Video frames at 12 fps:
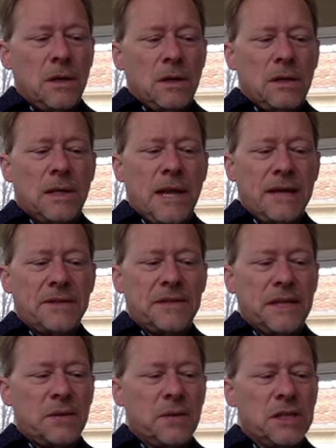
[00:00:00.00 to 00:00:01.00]
the next
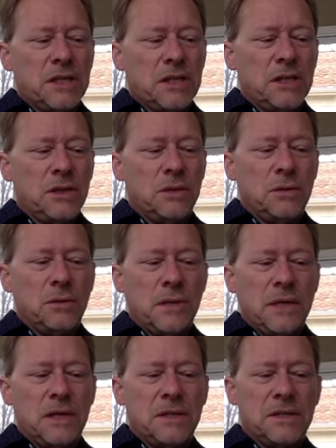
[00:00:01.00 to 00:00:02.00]
thing we should do
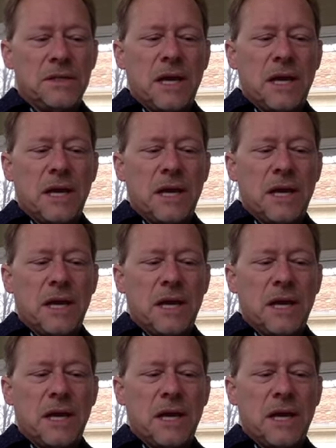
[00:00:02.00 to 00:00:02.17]
is